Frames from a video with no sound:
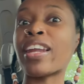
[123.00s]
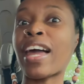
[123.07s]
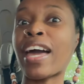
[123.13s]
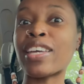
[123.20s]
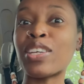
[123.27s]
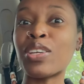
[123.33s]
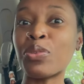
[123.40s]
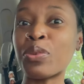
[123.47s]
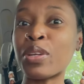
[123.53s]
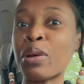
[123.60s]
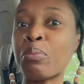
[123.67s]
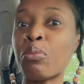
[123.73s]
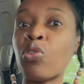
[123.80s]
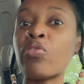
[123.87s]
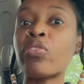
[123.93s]
like you, when they're
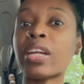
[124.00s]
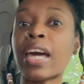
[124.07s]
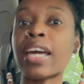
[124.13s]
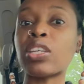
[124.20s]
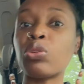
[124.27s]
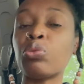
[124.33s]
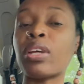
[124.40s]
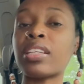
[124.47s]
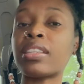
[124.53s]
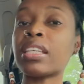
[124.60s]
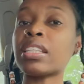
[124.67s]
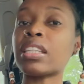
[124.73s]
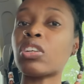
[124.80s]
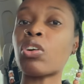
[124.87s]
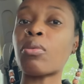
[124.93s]
moving like you, they
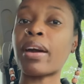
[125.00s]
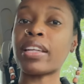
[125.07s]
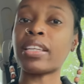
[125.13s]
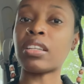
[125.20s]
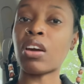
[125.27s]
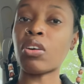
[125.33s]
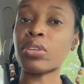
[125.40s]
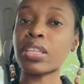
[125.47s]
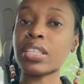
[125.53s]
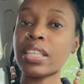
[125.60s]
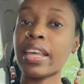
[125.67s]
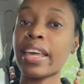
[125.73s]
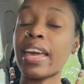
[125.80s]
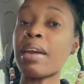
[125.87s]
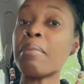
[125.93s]
think that nobody noticed.
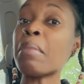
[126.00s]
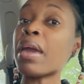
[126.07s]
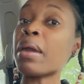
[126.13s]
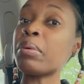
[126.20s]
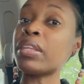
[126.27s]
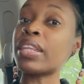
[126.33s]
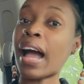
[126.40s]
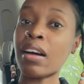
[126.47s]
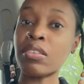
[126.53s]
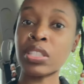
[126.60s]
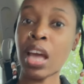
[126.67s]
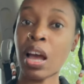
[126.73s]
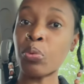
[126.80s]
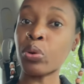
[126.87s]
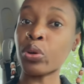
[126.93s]
And maybe the
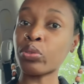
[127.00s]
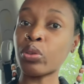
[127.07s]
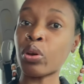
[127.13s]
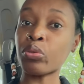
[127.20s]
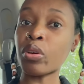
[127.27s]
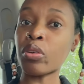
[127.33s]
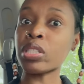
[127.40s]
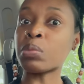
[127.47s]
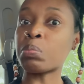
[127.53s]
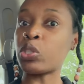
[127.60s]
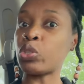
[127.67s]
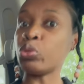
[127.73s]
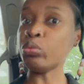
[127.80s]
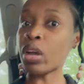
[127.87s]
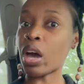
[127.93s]
outside world don't notice, but
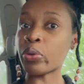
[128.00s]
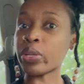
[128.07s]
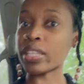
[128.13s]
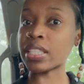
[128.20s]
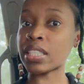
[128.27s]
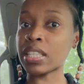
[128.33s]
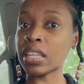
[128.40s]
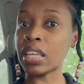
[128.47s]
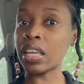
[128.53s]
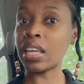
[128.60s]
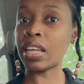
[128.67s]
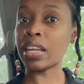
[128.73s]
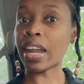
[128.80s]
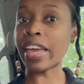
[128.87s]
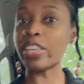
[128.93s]
you notice.
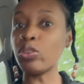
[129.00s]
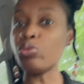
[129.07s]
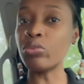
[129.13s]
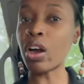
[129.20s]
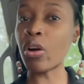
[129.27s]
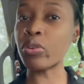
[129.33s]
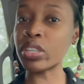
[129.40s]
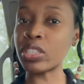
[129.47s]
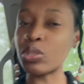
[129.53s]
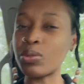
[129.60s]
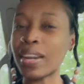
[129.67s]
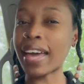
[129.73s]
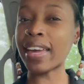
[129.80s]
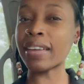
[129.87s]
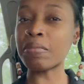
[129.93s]
Like, you notice. You
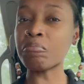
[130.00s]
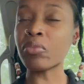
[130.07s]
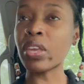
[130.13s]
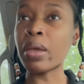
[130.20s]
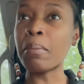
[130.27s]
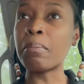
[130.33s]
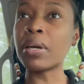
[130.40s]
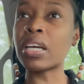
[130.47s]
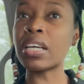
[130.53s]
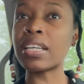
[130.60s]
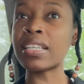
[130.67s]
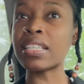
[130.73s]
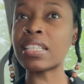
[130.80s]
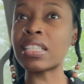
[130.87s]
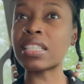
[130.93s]
like,
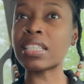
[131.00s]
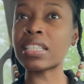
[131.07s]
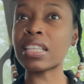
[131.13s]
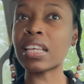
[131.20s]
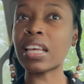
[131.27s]
because